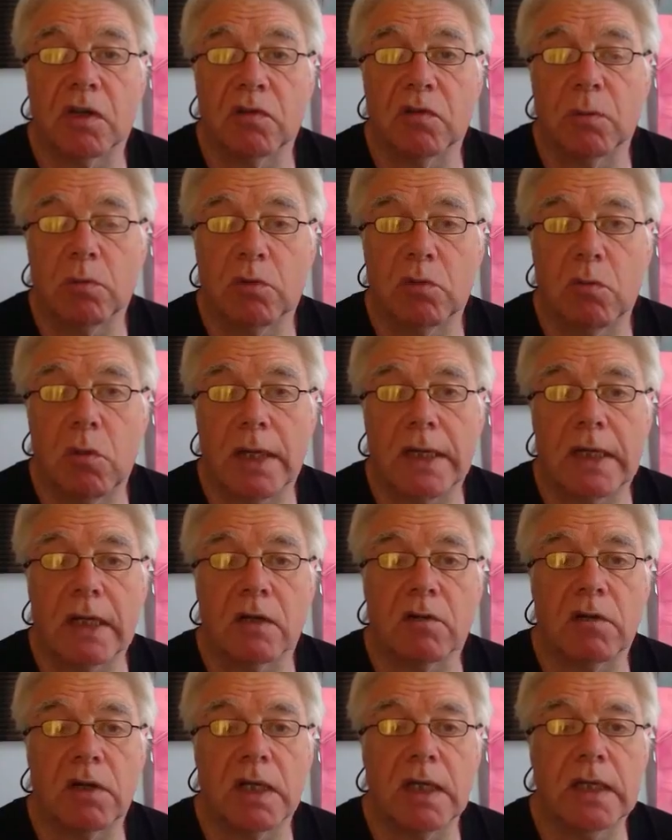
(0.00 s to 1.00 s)
because there was a
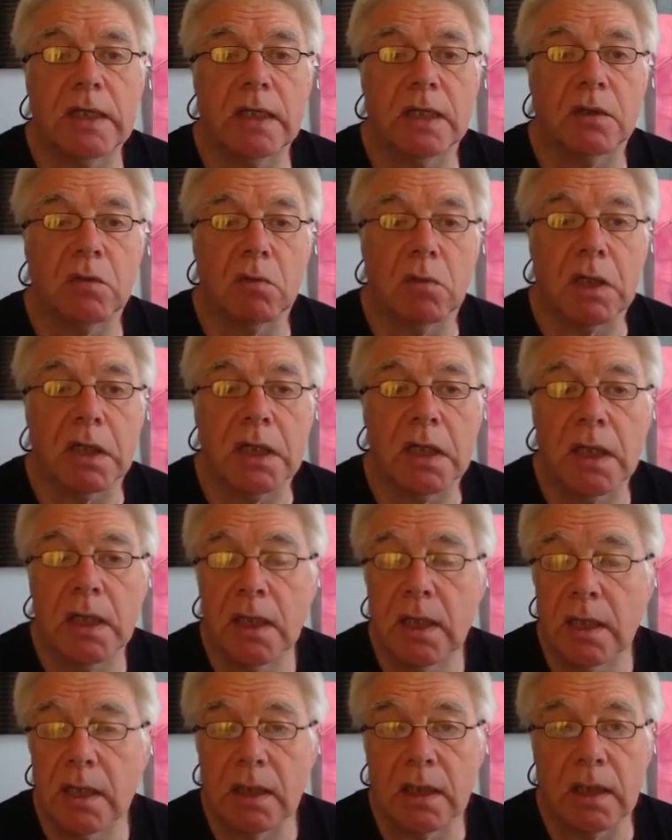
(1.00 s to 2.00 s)
whacking great hill in the way.
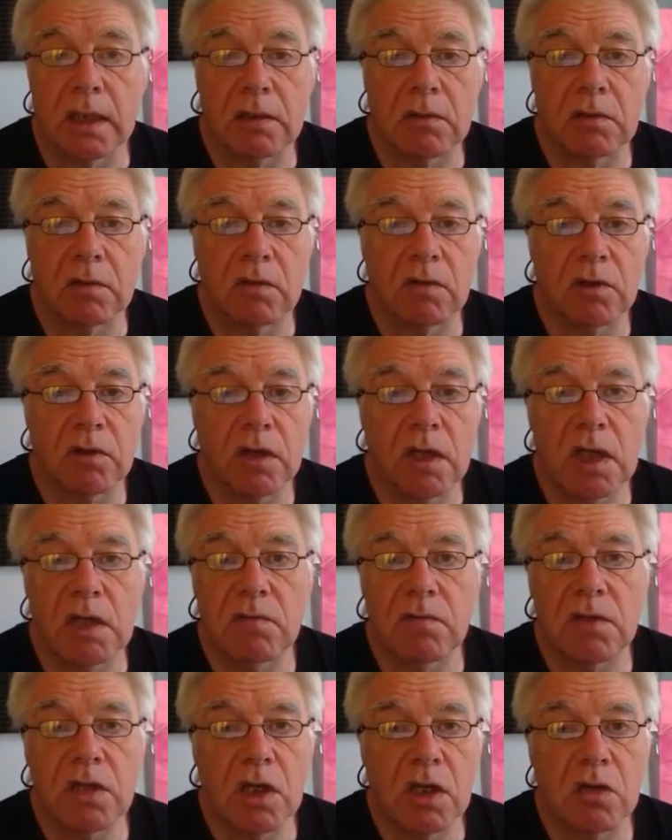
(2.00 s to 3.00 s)
And
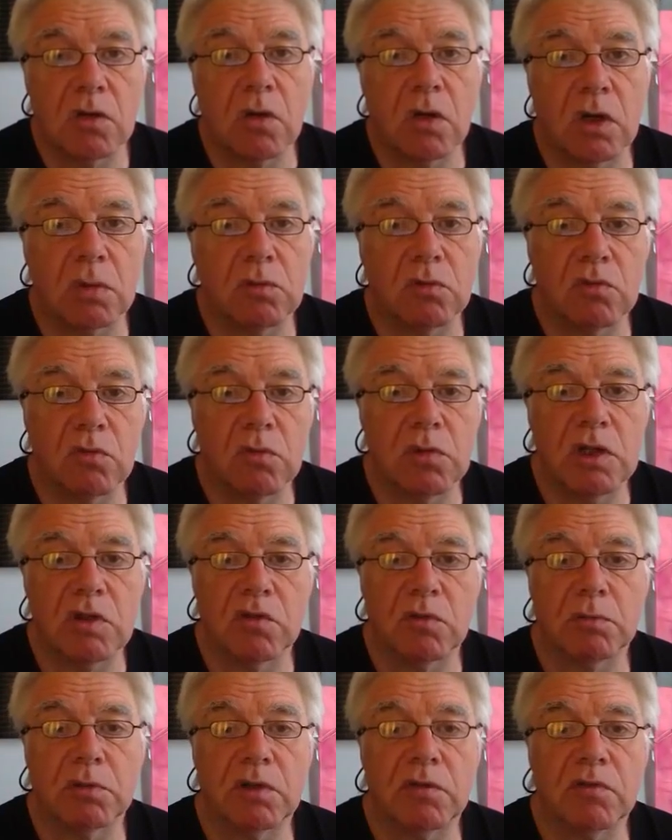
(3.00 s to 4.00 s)
even though I was
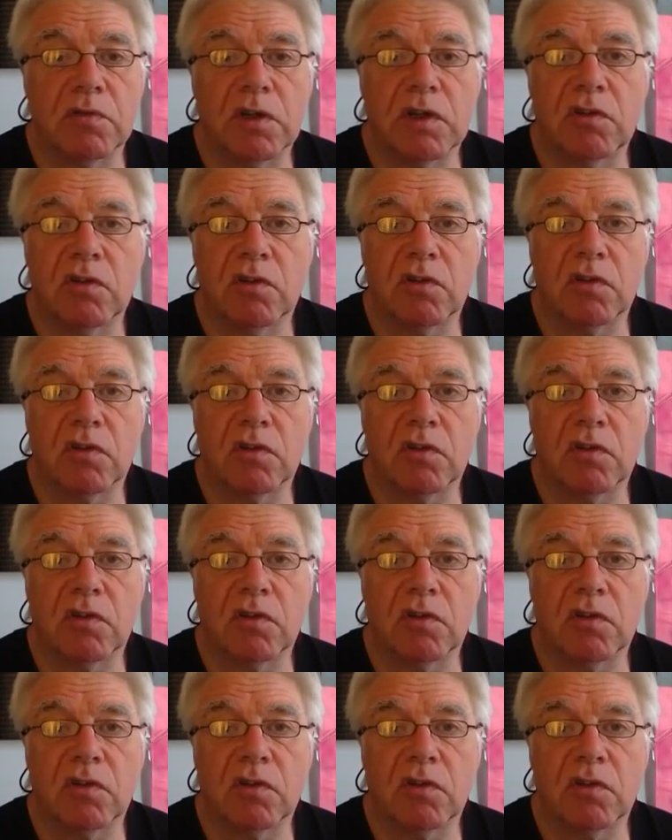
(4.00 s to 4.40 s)
reasonably fit,